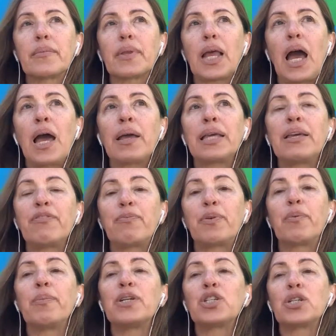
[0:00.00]
I give
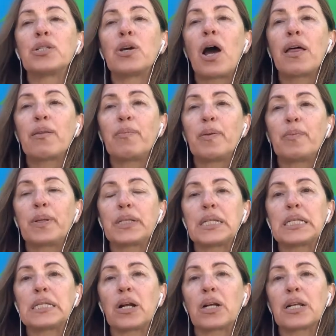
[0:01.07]
permission to other people to
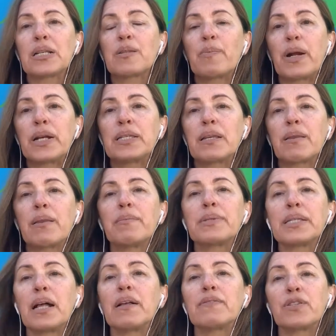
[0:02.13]
start expressing
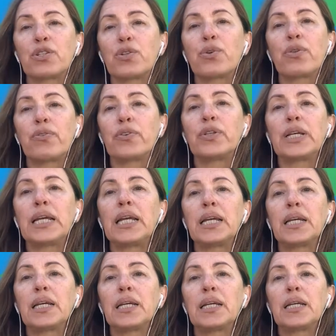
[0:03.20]
themselves truthfully.
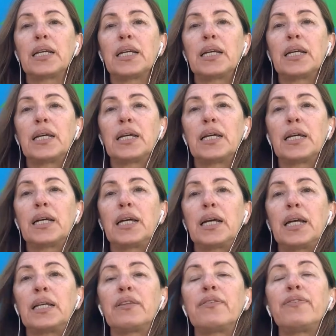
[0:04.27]

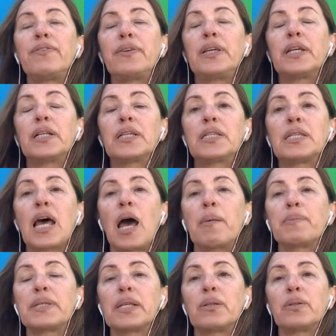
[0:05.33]
It feels
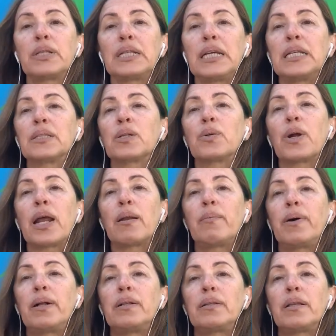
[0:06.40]
absolutely
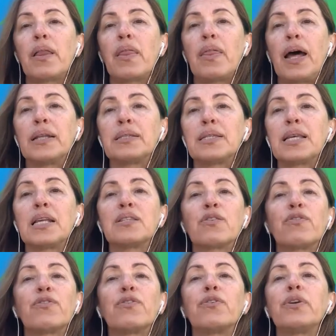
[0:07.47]
incredible that sense of
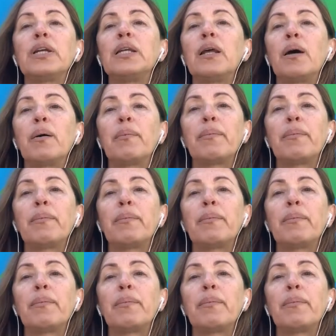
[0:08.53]
freedom